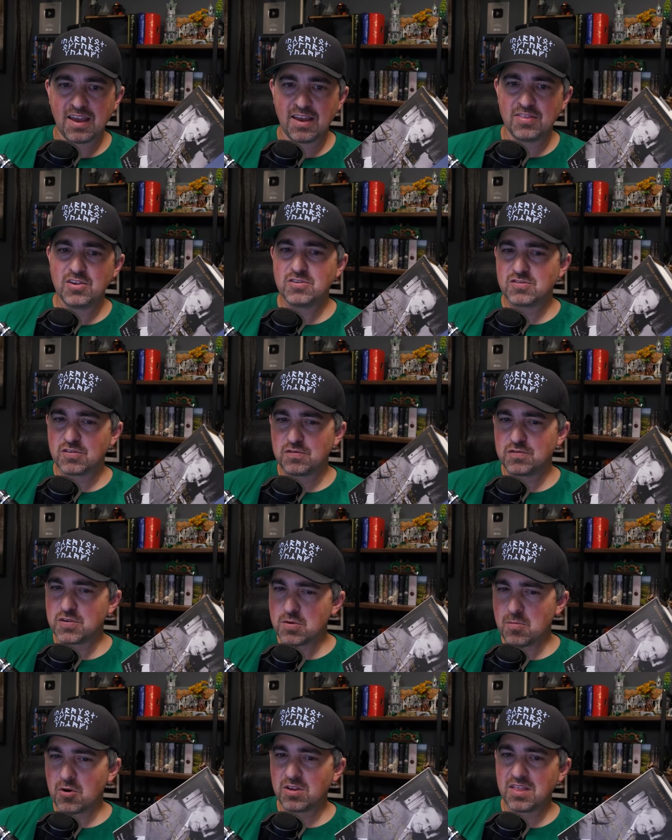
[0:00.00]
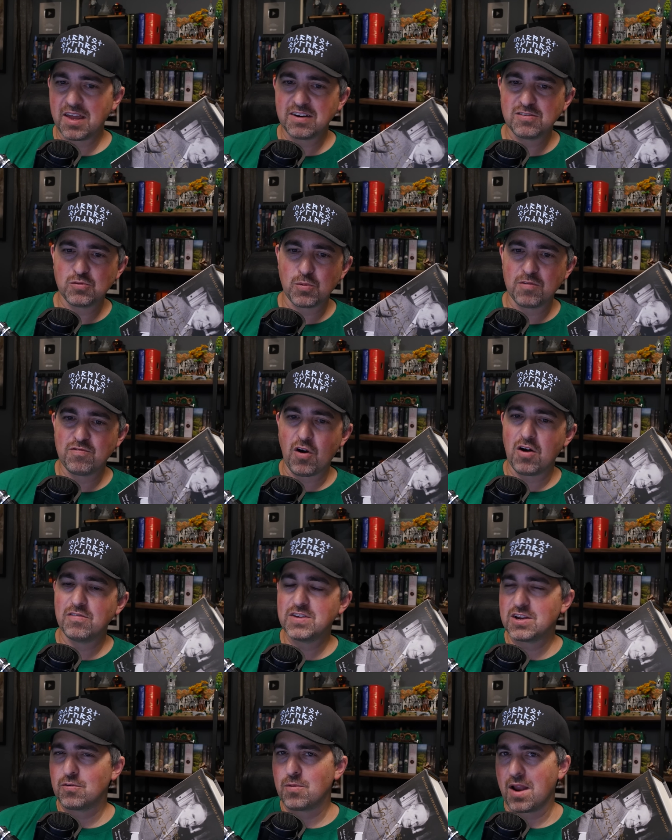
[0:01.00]
and there's a few more letters
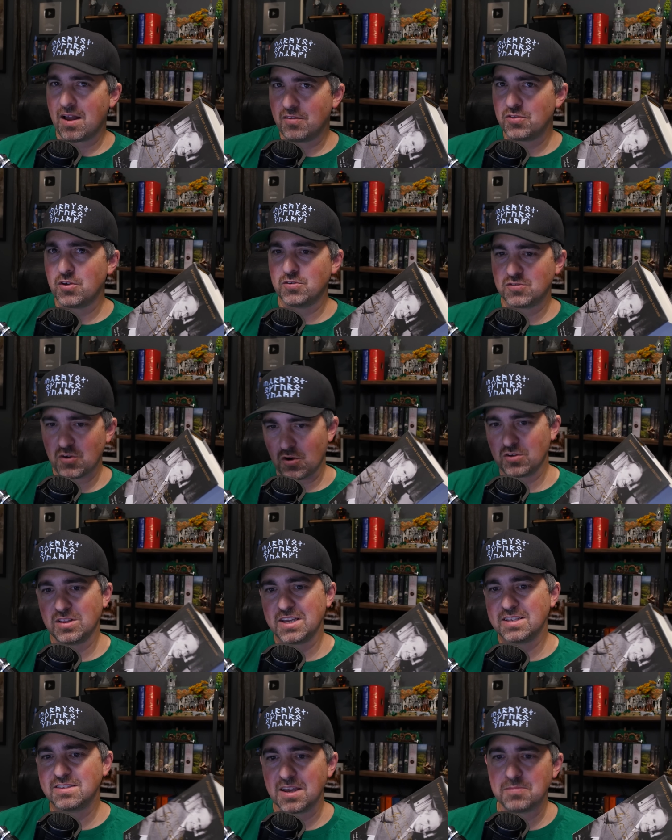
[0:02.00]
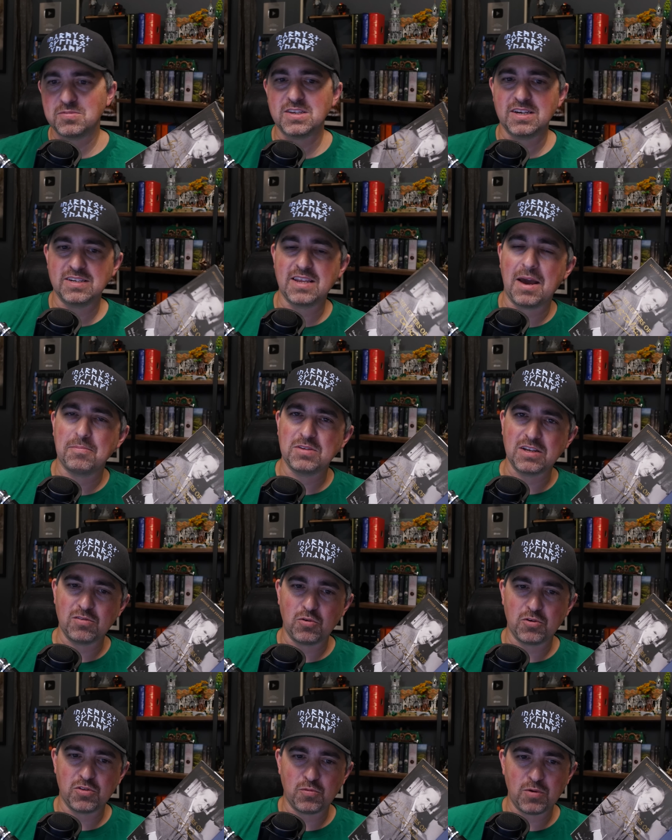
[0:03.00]
revolving around those early attempts at adapting
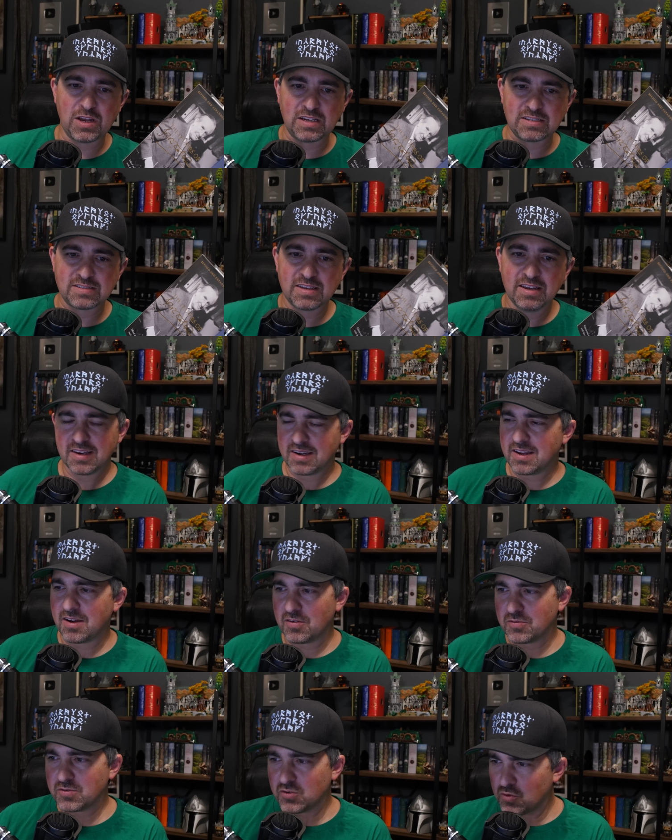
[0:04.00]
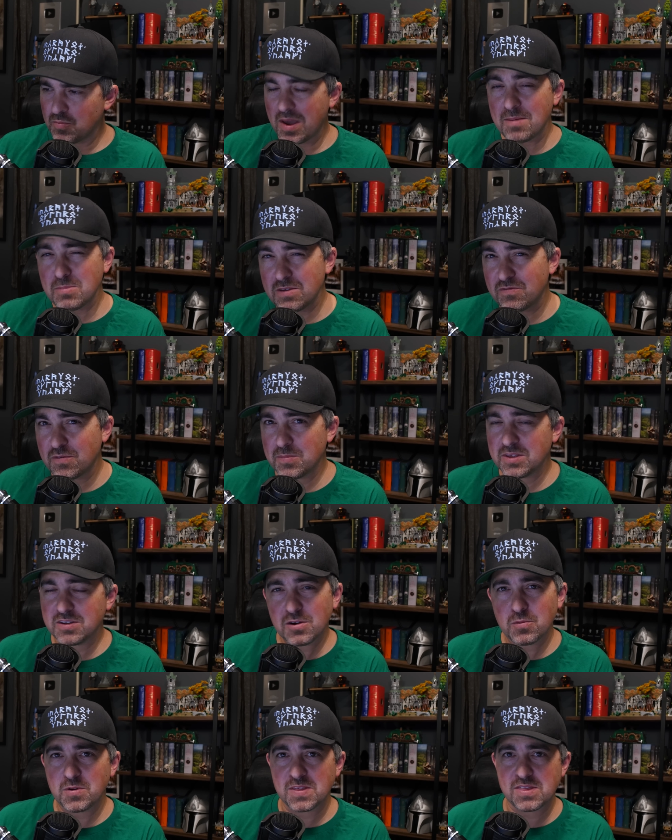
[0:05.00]
Lord of the Rings. Now, you may be
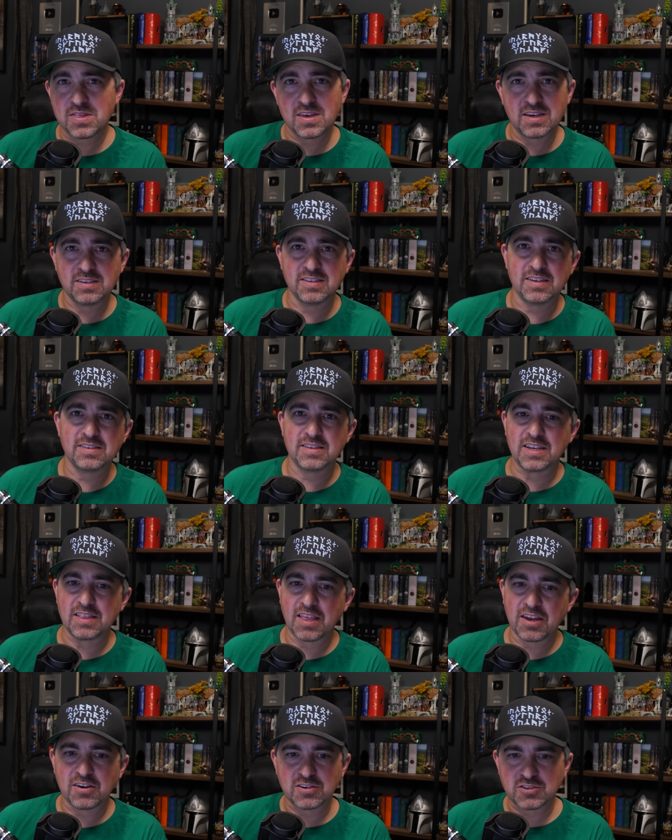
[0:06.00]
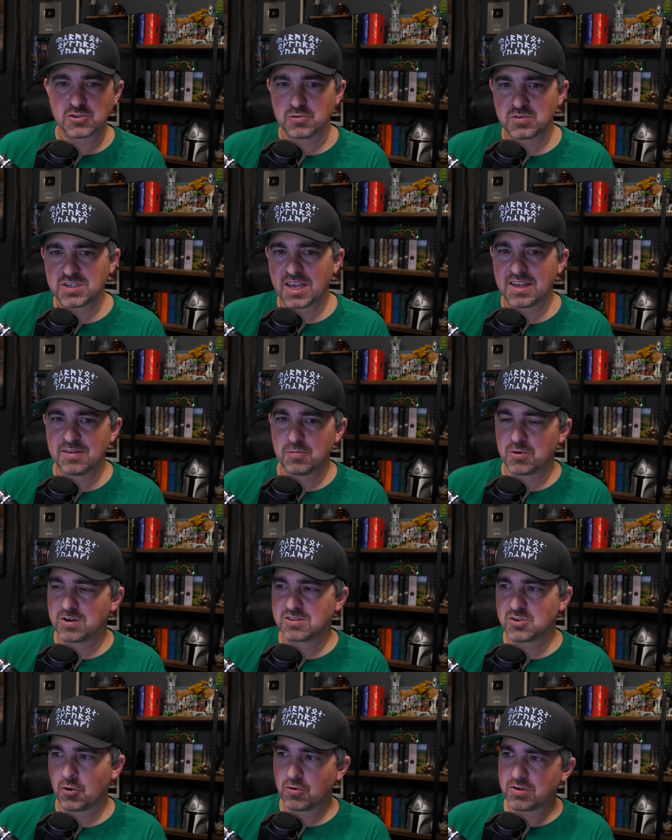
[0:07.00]
familiar with the existing letter 210, where
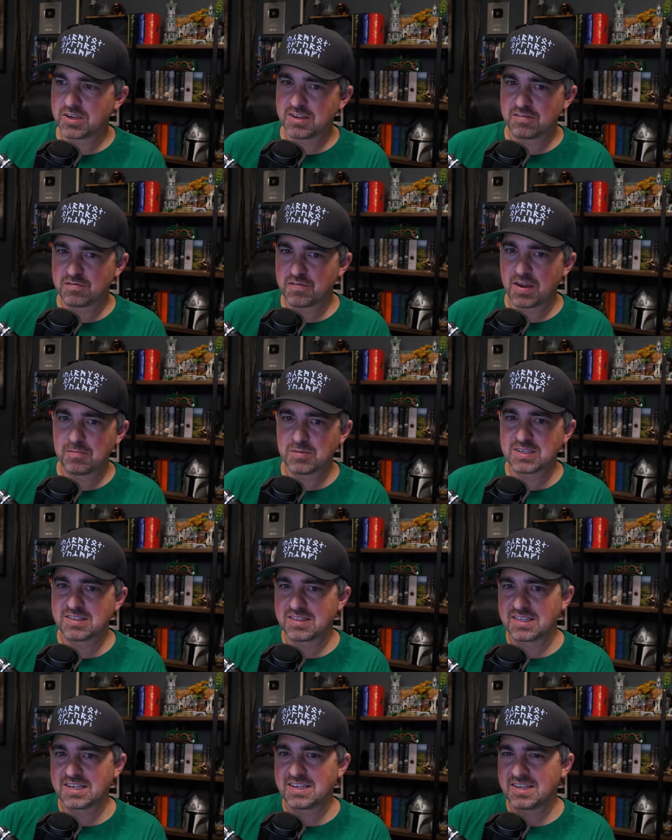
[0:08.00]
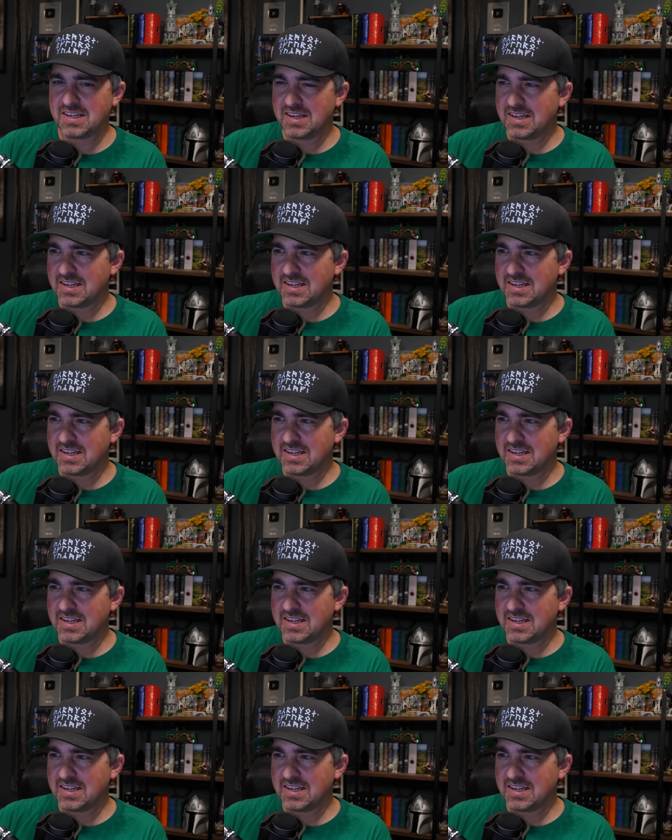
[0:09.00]
Tolkien famously